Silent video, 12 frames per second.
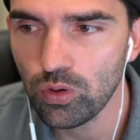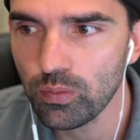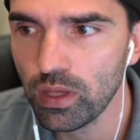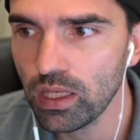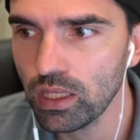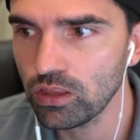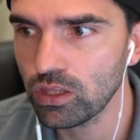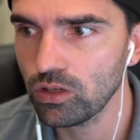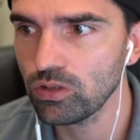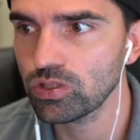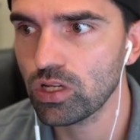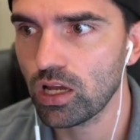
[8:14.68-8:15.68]
make it
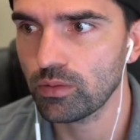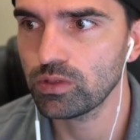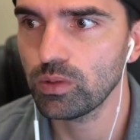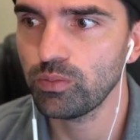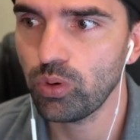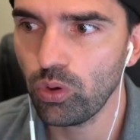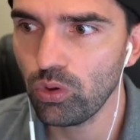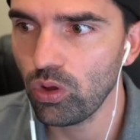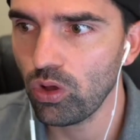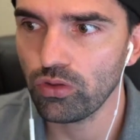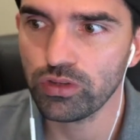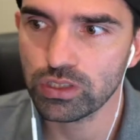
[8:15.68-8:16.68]
their job to pull
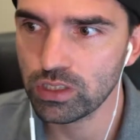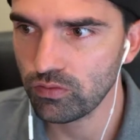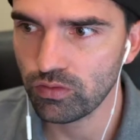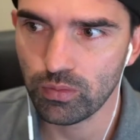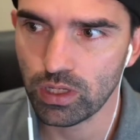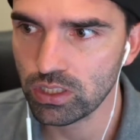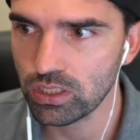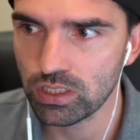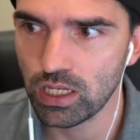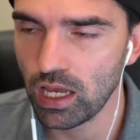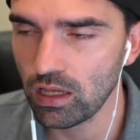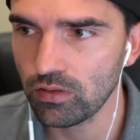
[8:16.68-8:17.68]
all this information
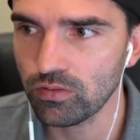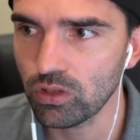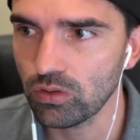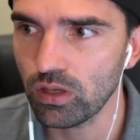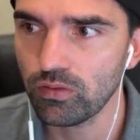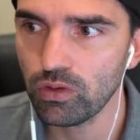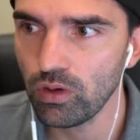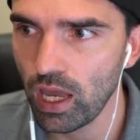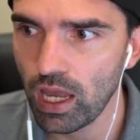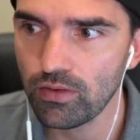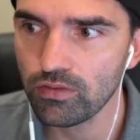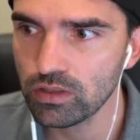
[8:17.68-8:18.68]
out of you. If you
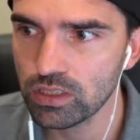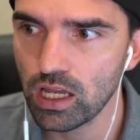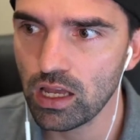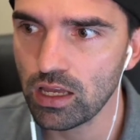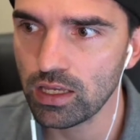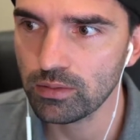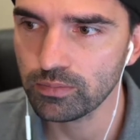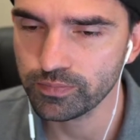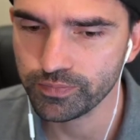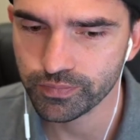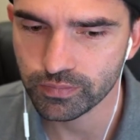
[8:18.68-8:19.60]
have the time,